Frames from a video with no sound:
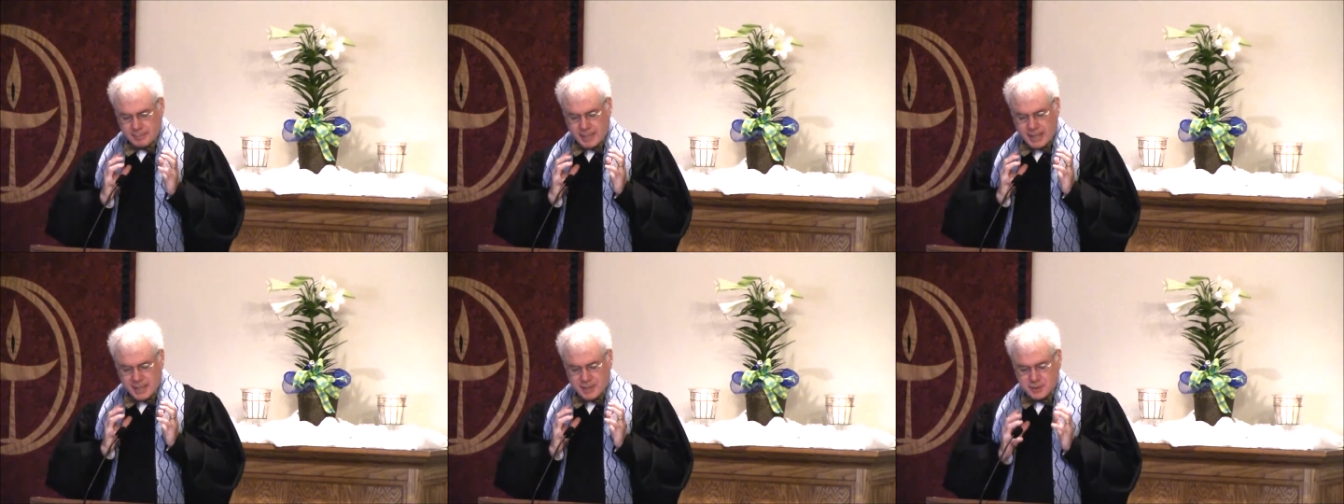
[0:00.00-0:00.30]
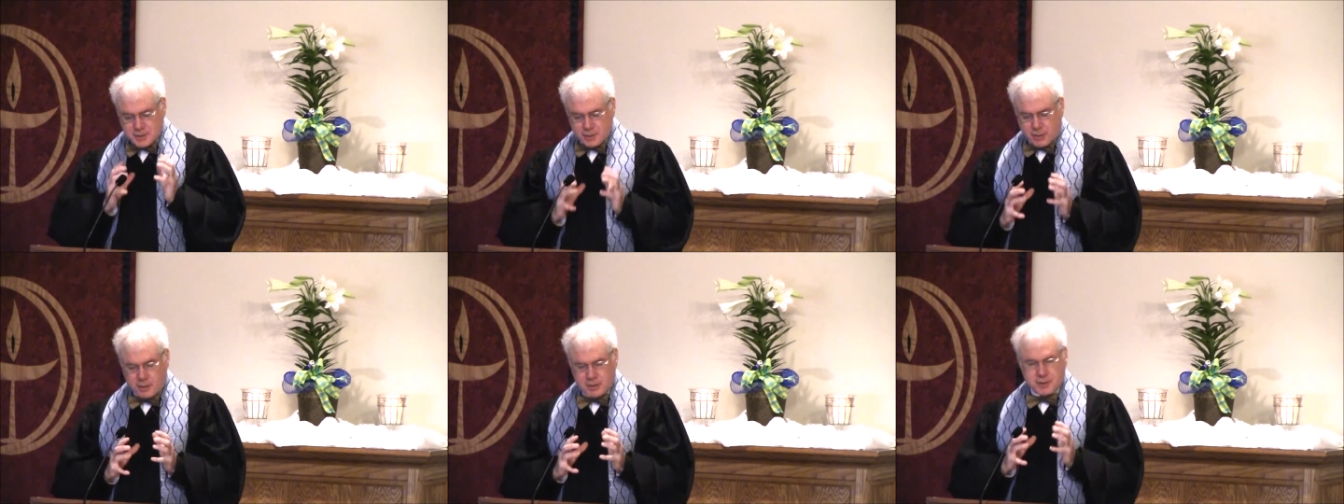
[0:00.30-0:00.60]

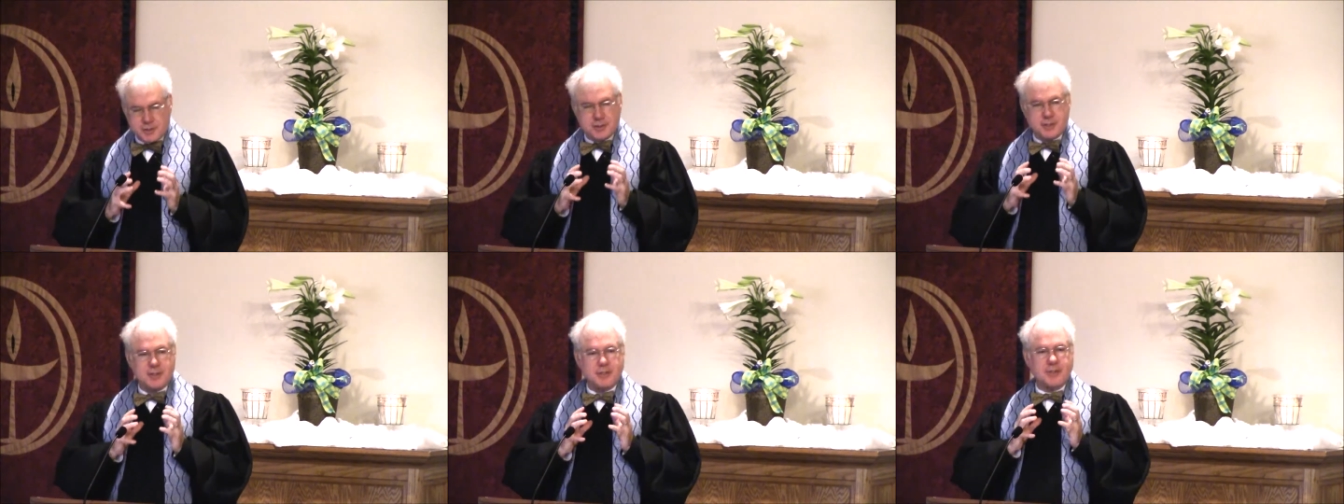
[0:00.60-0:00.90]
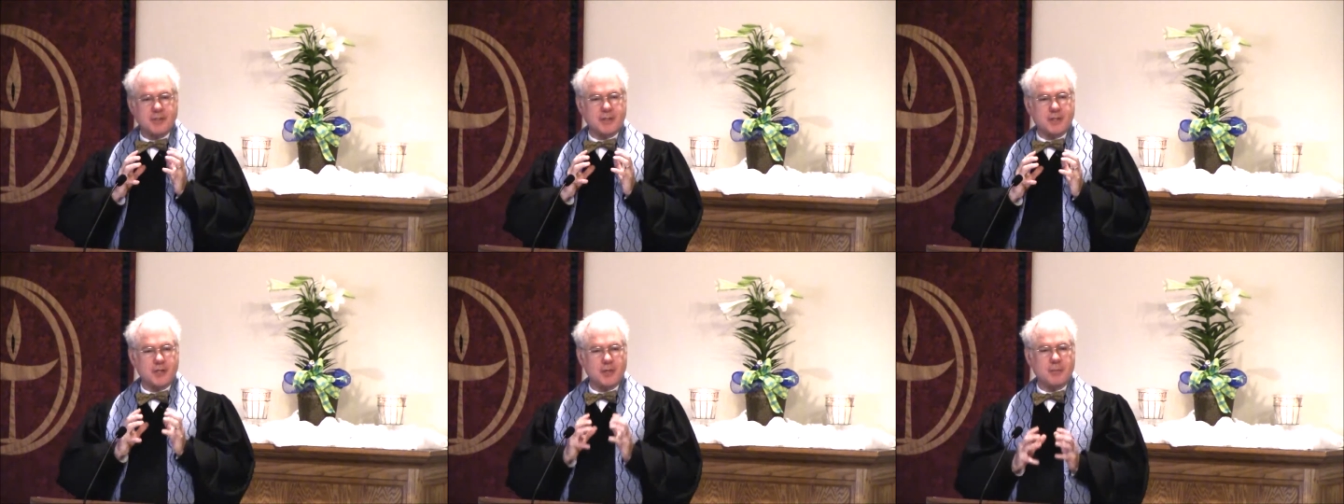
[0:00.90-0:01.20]
exalts
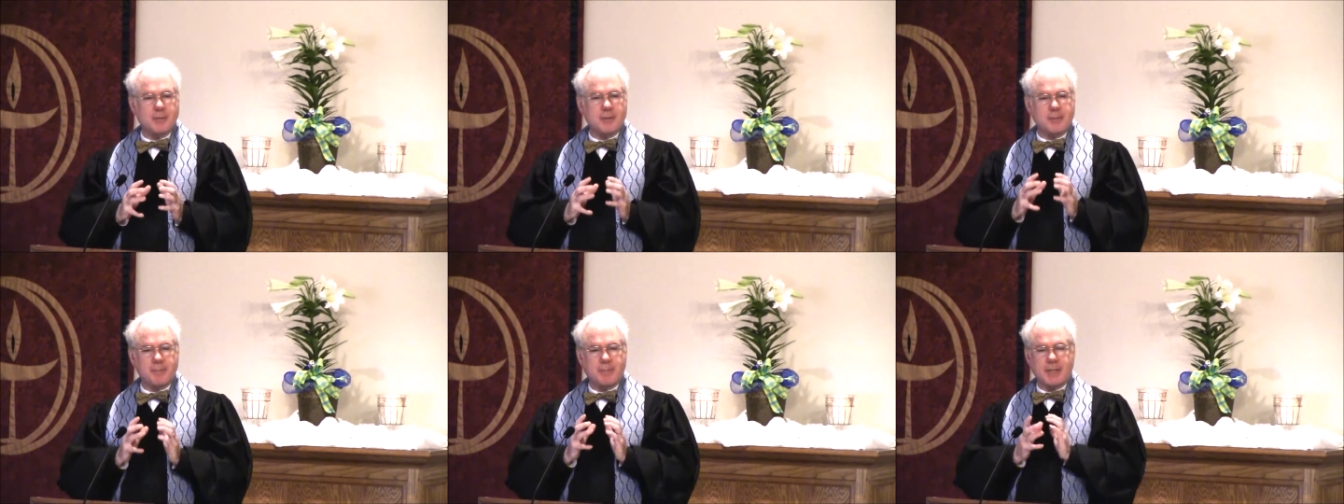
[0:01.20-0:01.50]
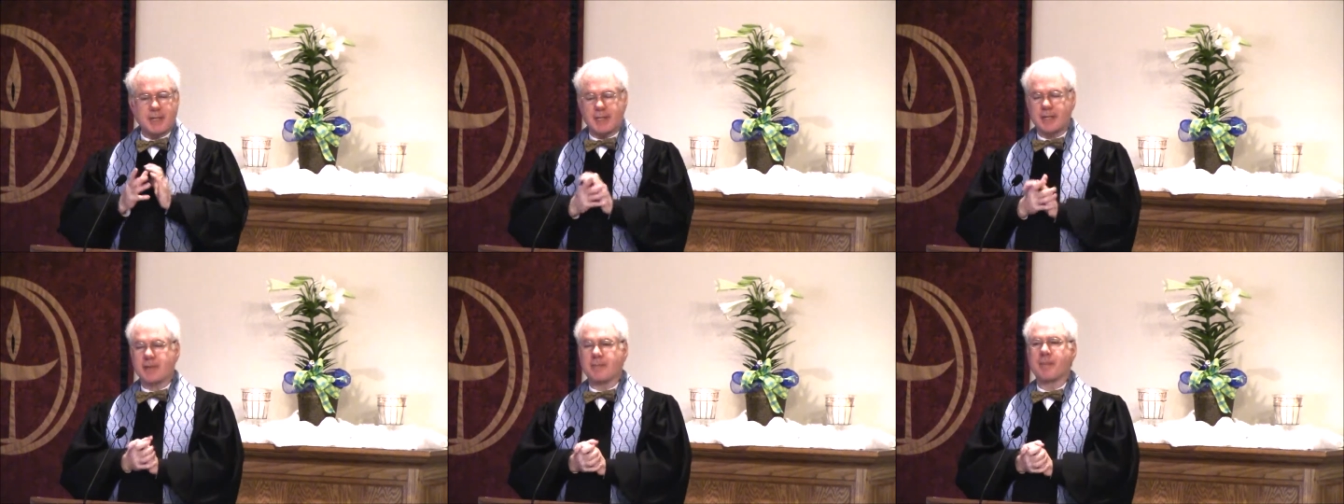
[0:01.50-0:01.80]
the human
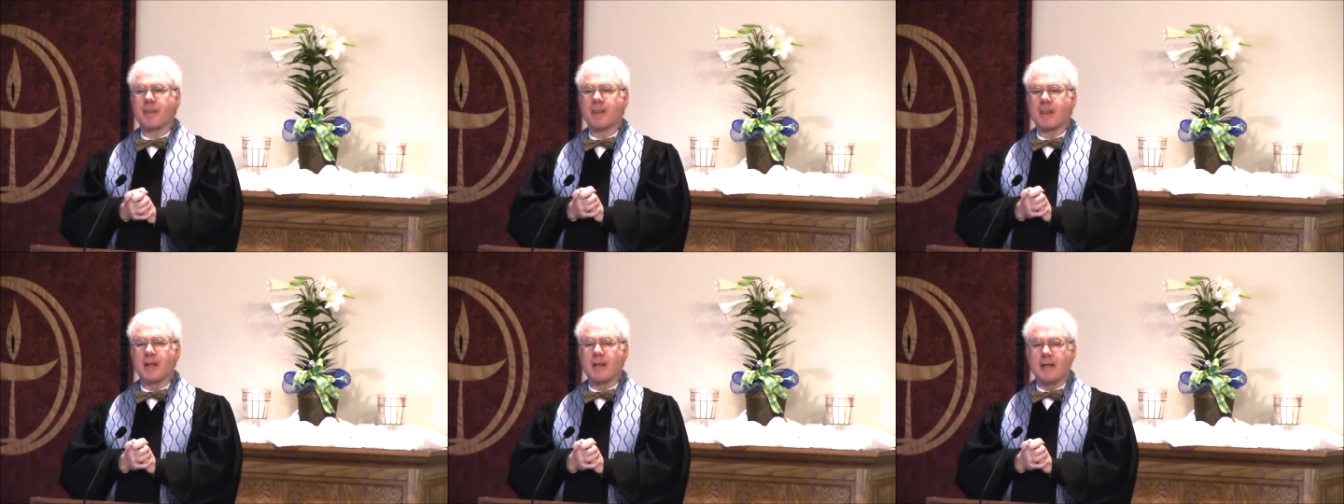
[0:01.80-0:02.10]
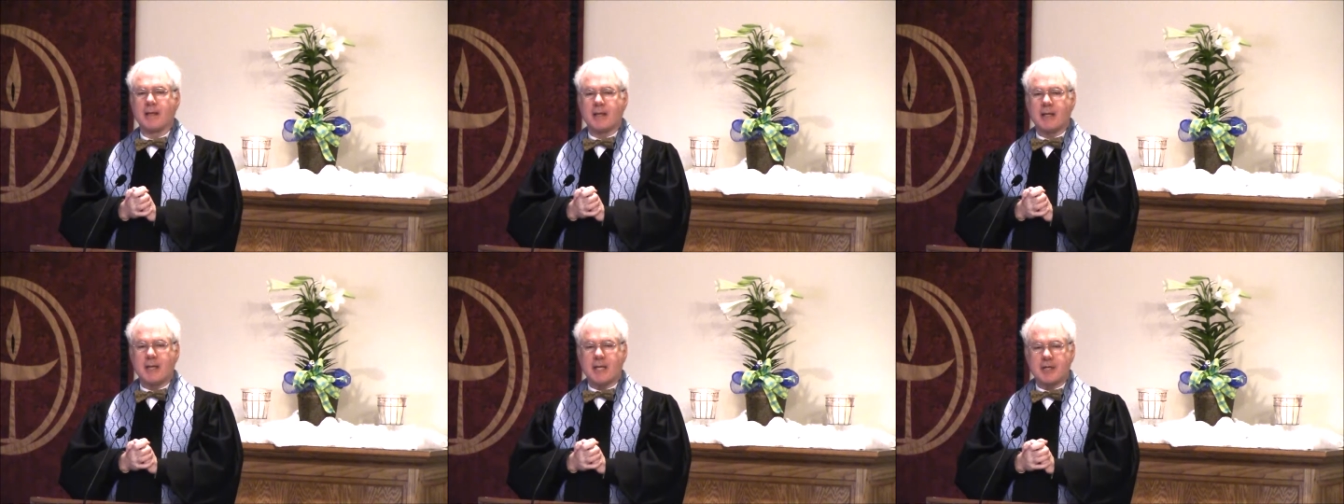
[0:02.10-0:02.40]
being
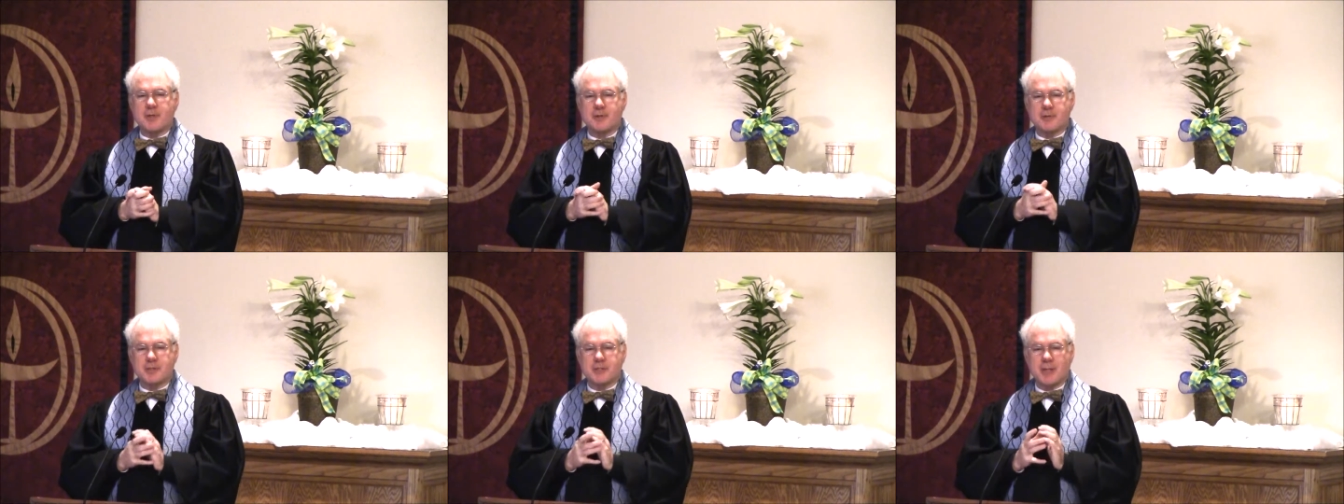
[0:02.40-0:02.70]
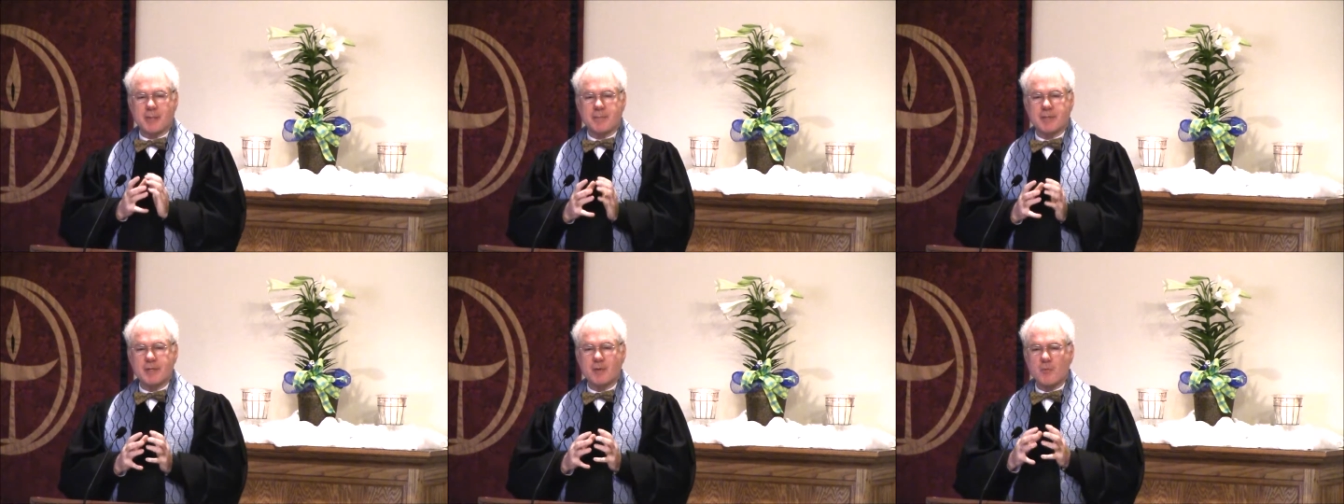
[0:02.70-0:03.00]
into
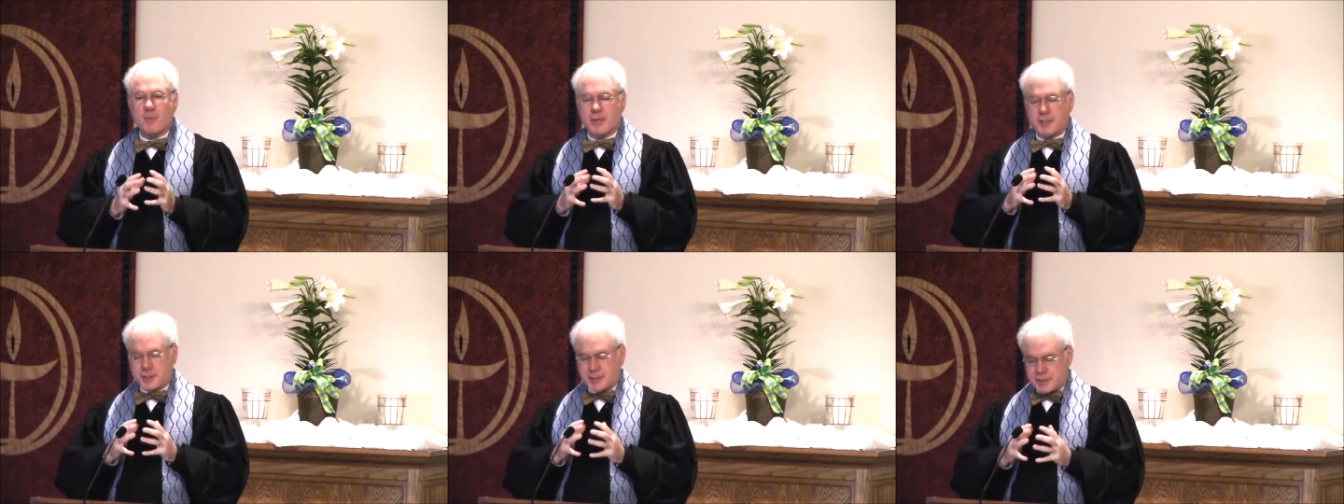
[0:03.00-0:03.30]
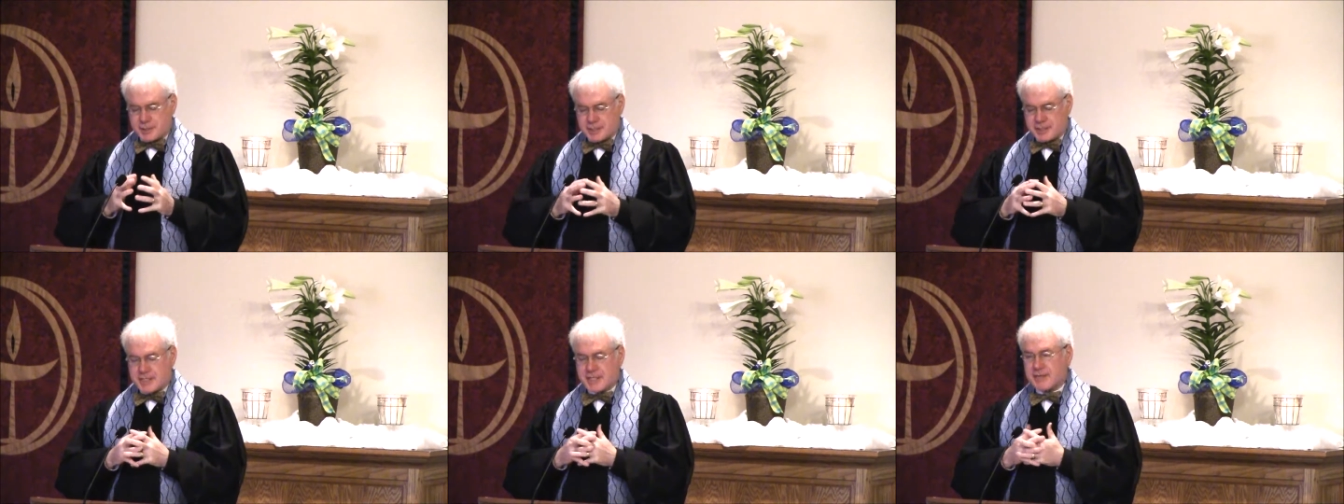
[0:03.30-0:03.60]
something which
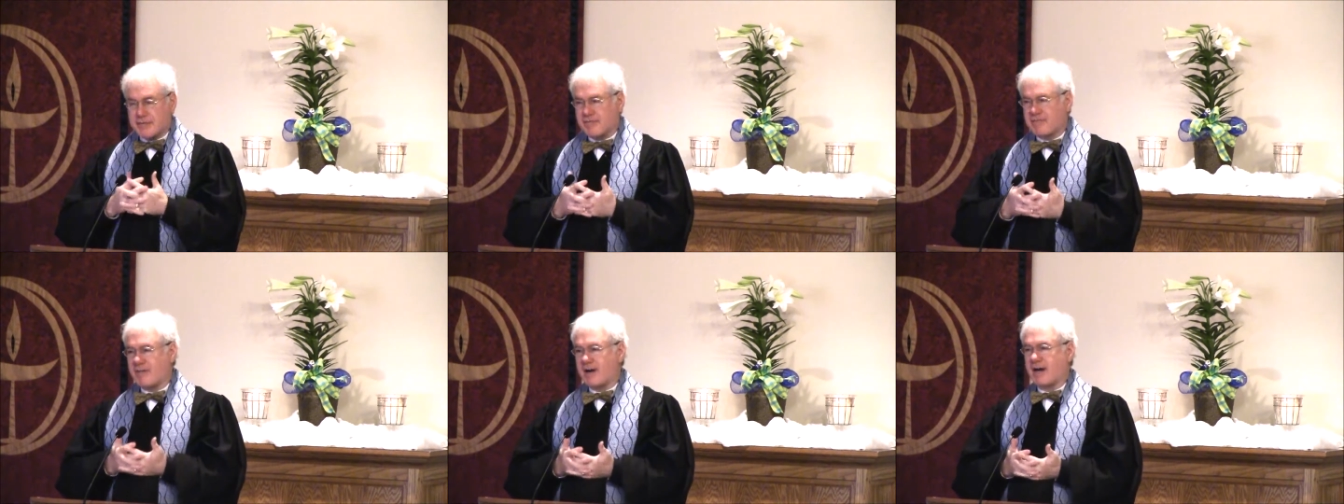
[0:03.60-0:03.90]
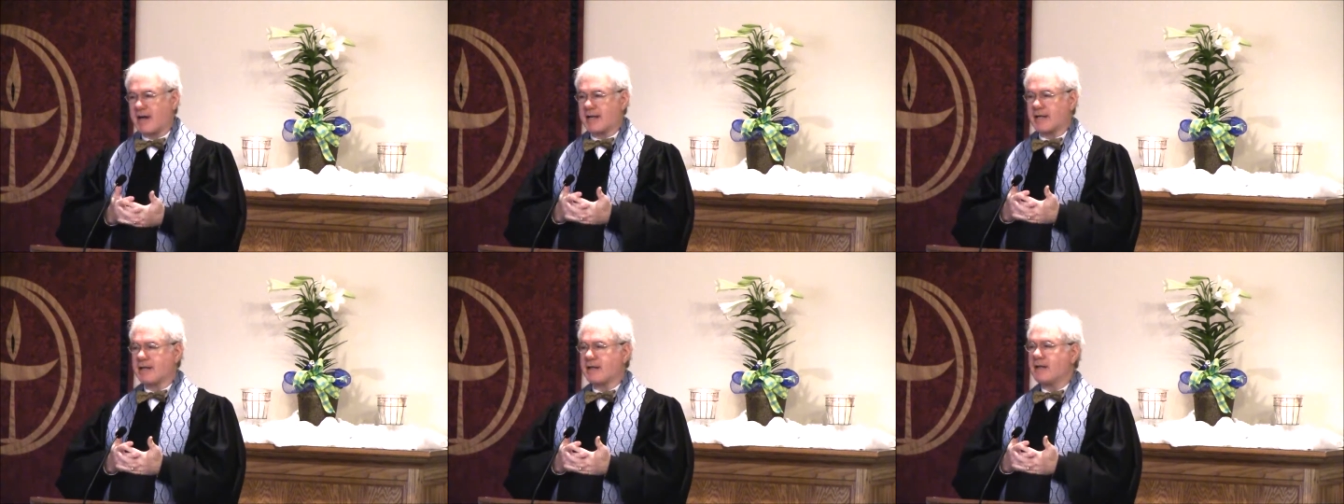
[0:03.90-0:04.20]
is
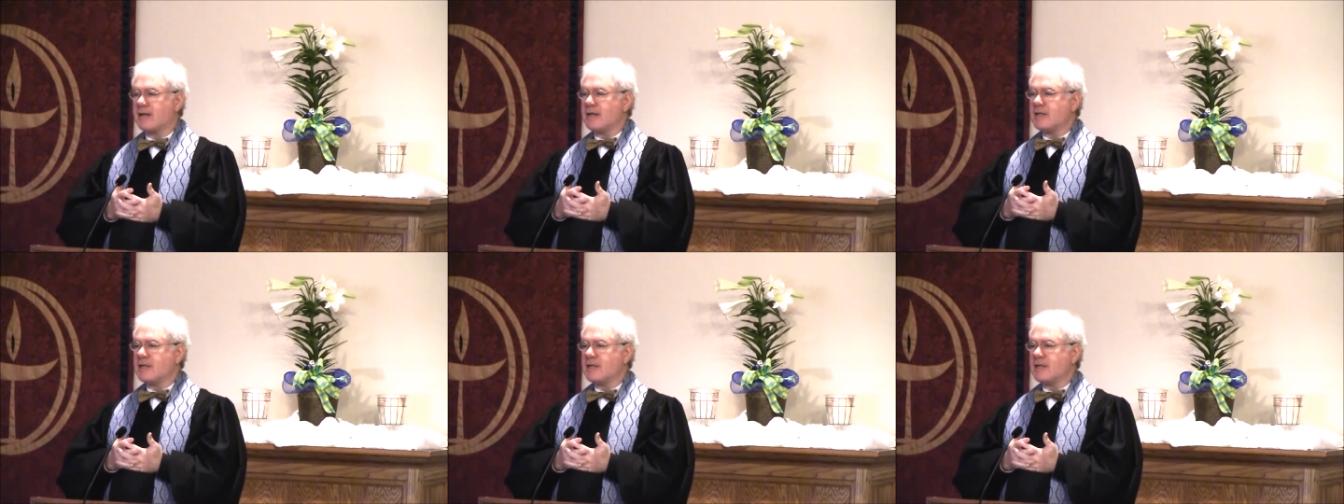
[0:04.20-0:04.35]
deified,